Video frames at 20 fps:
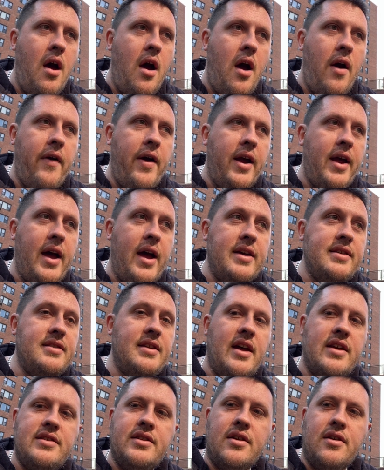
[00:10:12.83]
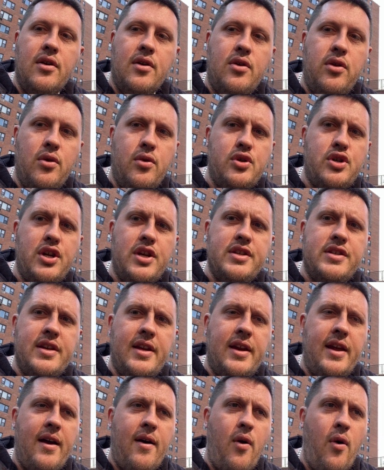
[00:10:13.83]
All right, guys, that's the conclusions,
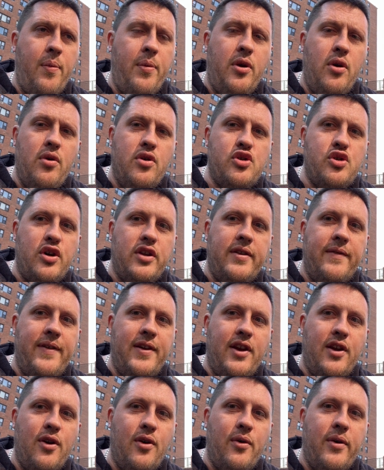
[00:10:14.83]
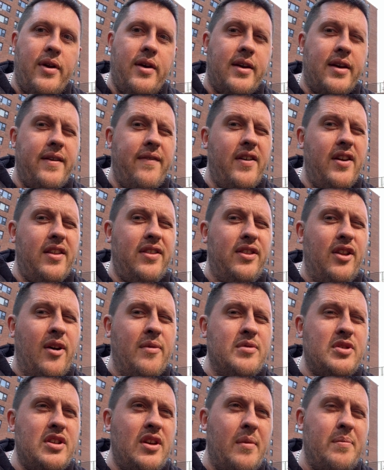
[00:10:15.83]
and I hope you enjoyed the video. And give it a
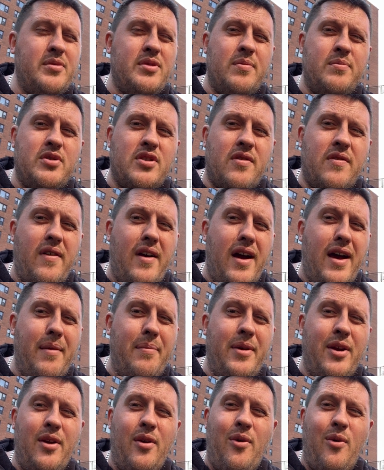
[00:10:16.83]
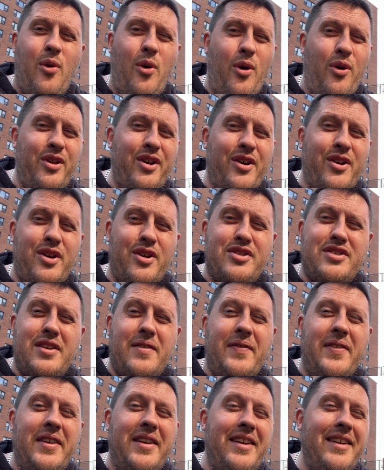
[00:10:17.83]
thumbs up, subscribe, and all the good
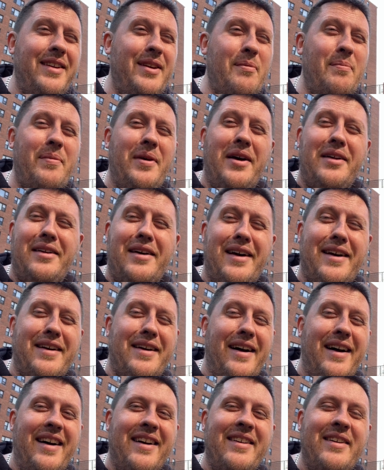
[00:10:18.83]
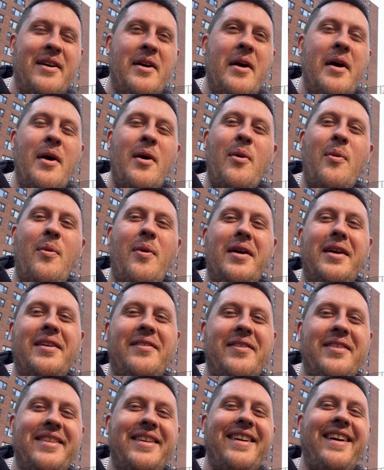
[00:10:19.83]
stuff. And hit your bell icon,
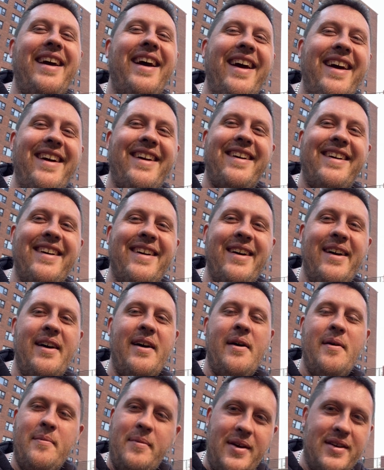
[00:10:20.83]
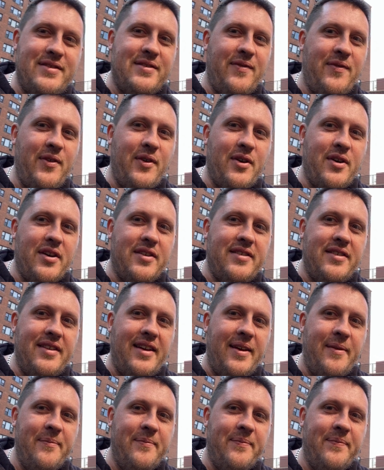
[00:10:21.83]
whatever the heck makes you feel good
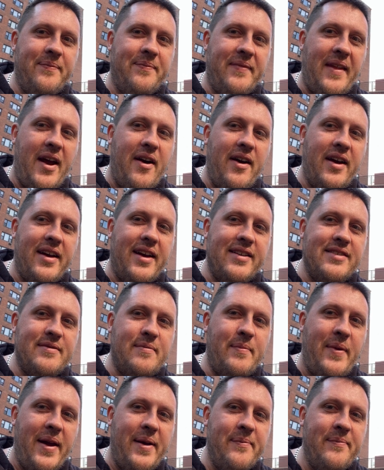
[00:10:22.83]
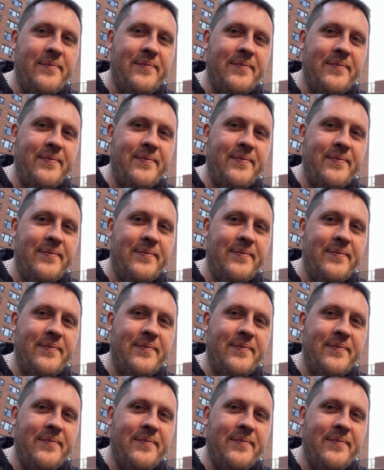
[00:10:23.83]
today. All right, guys, bye.